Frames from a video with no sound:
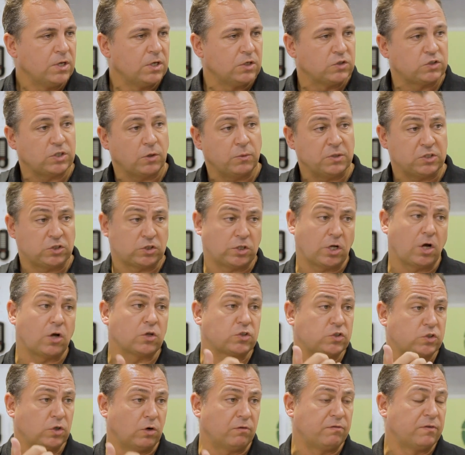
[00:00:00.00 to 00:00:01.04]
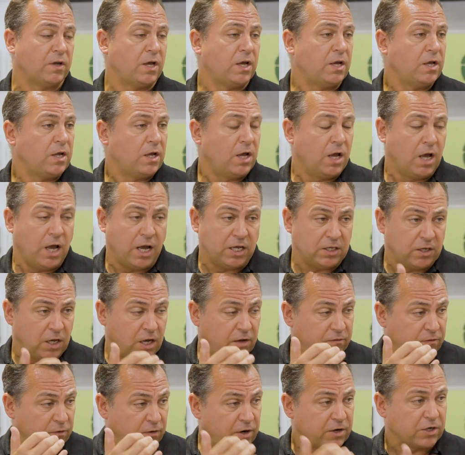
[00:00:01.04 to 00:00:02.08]
So it starts off a,
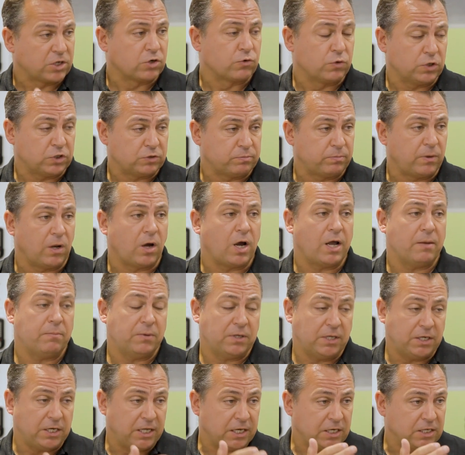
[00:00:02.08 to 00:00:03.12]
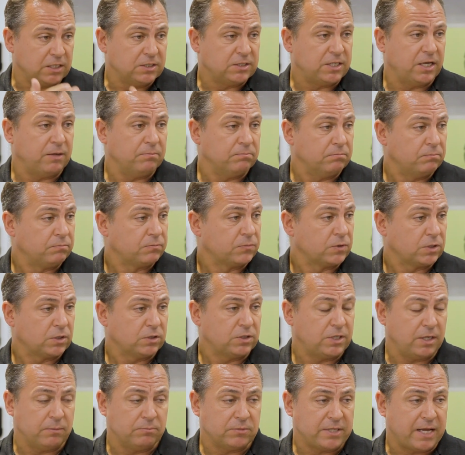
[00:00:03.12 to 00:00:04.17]
a, very crisp light, but then it can dim,
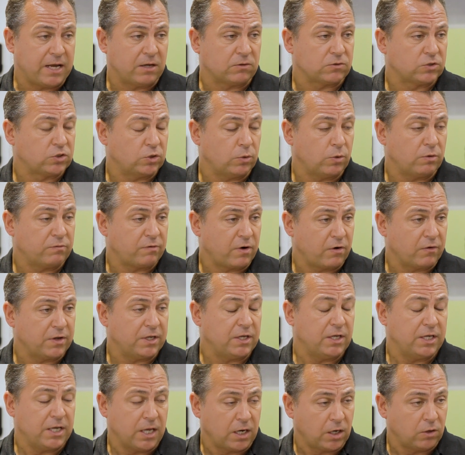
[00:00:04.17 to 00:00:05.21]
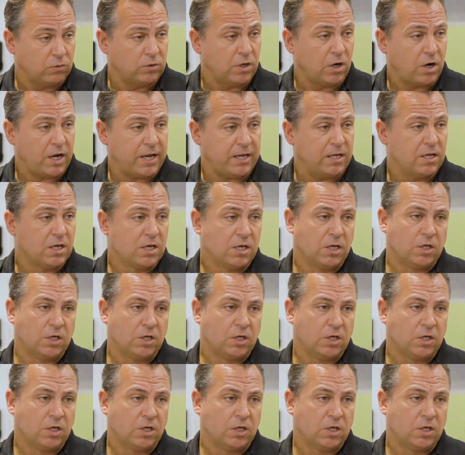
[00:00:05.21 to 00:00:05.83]
dim down to a very yellow light.